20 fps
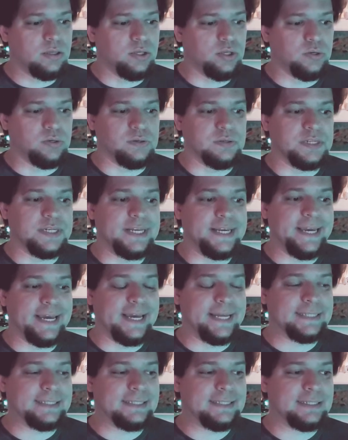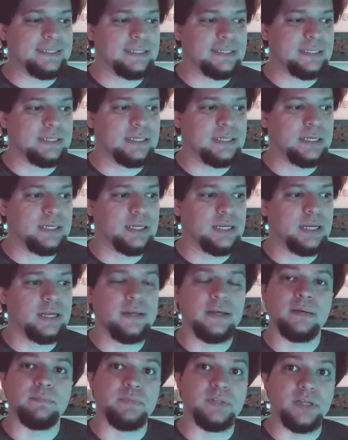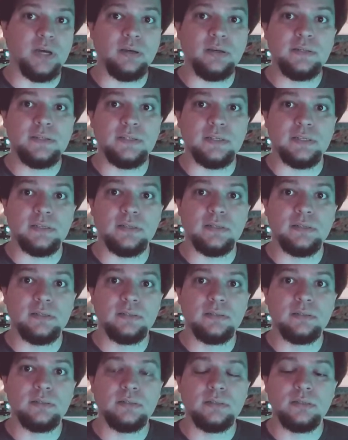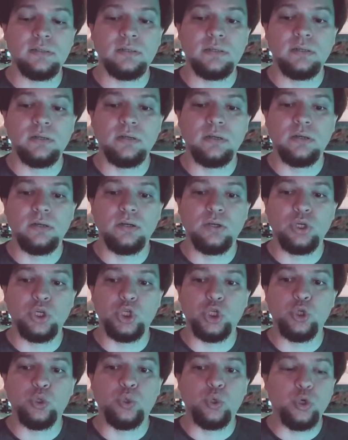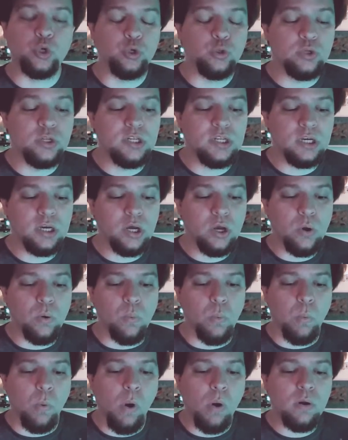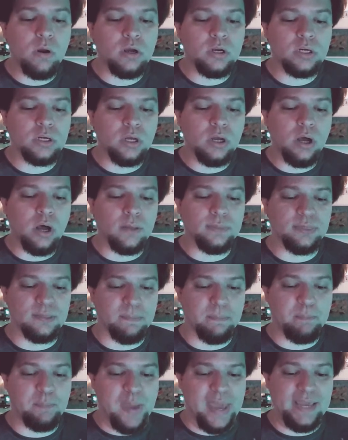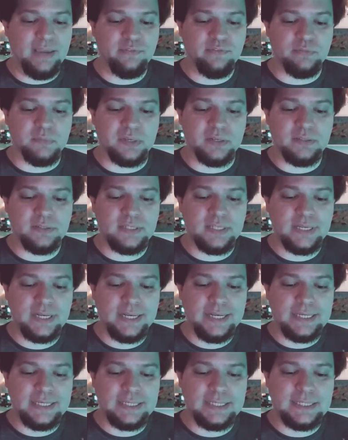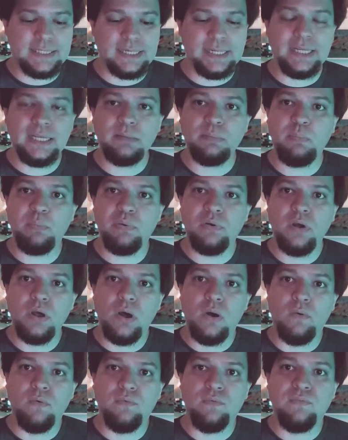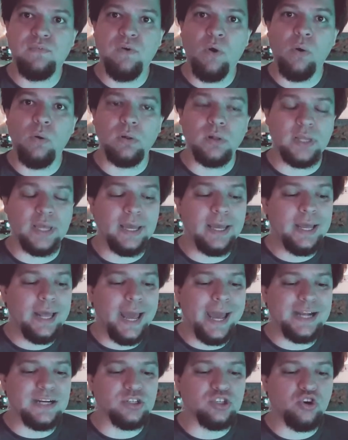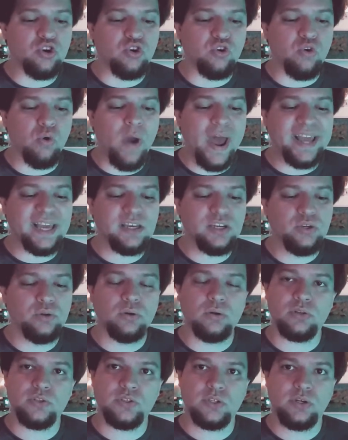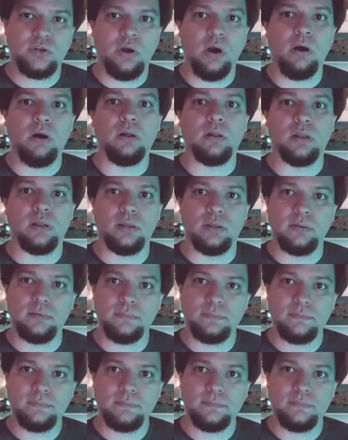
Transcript: You could get abducted. You could walk on the pavement, slip, fall, and crack your skull.